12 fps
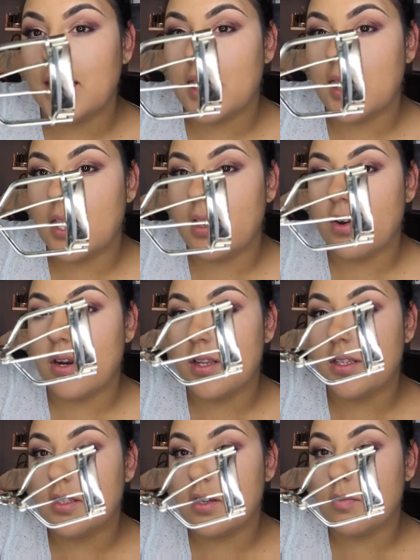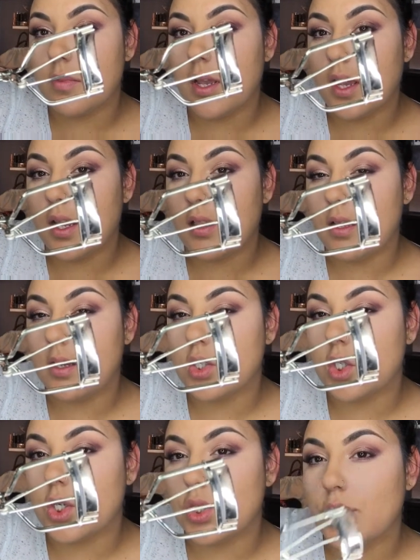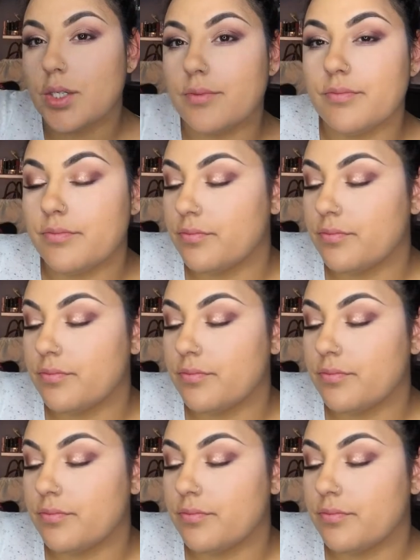there it is on my eyelash curler.